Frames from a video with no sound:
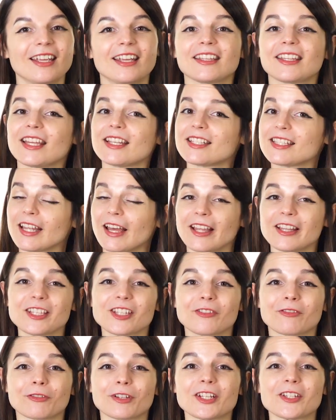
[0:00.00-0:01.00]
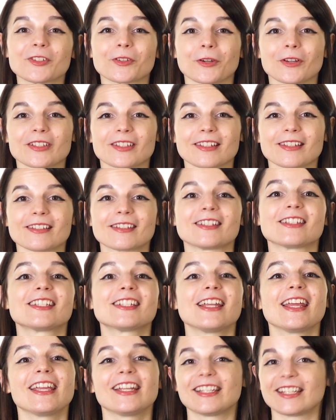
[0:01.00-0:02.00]
Get tons of resources to
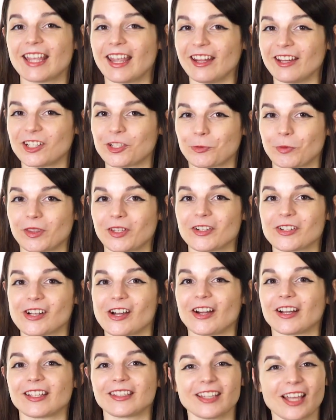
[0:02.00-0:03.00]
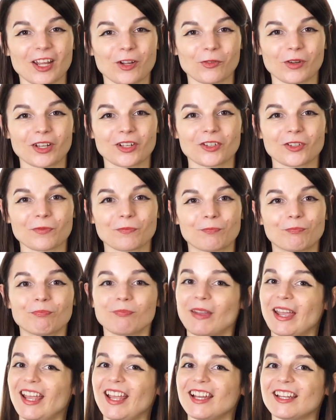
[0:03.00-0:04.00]
stay engaged with your target language.
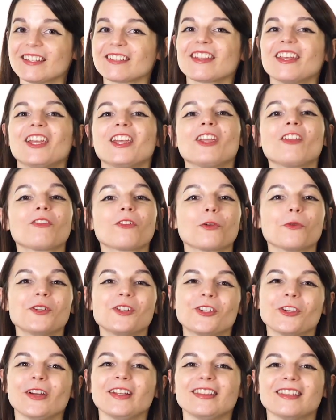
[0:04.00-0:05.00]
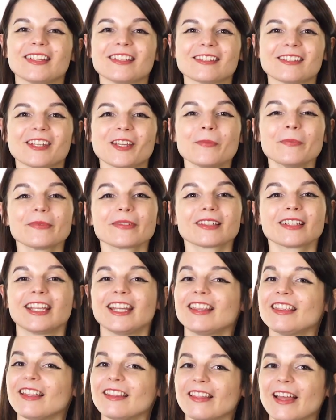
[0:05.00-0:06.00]
And if you enjoyed these tips,
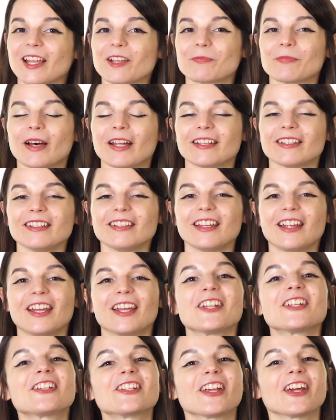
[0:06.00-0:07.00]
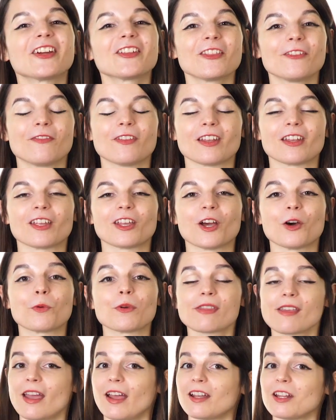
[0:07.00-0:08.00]
hit the like button, share the video
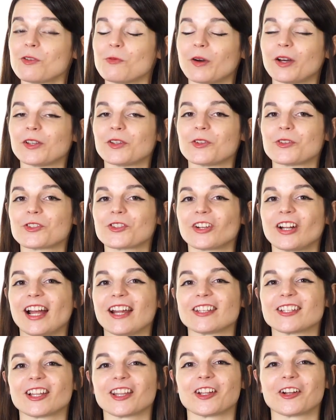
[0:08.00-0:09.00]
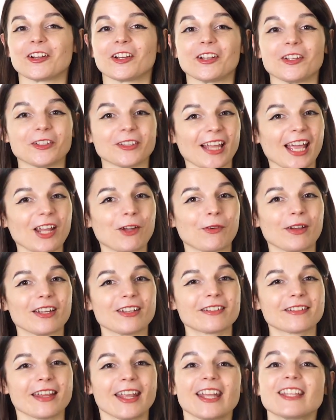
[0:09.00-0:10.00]
with anyone who's trying to learn a new
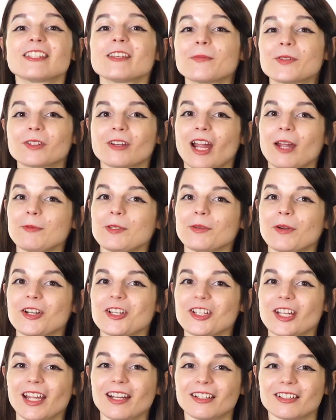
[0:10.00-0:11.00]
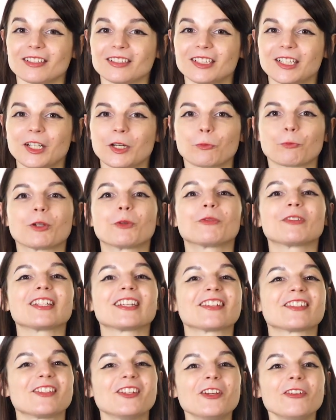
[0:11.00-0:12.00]
language, and subscribe to our channel. We
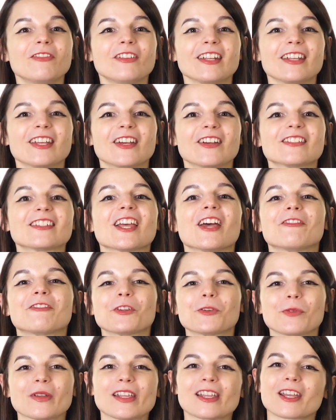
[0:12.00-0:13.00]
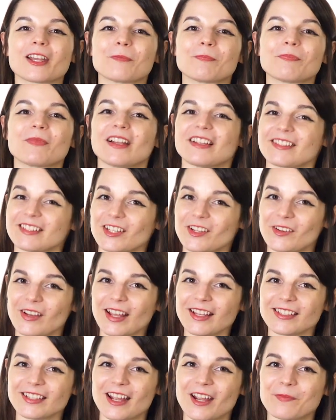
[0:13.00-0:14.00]
release new videos every week. I'll see you
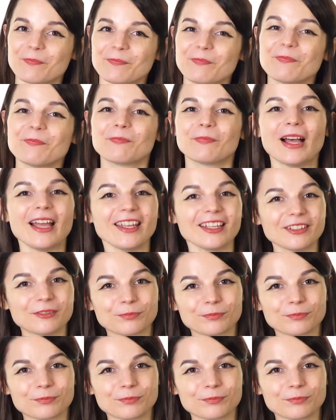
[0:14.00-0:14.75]
next time. Bye!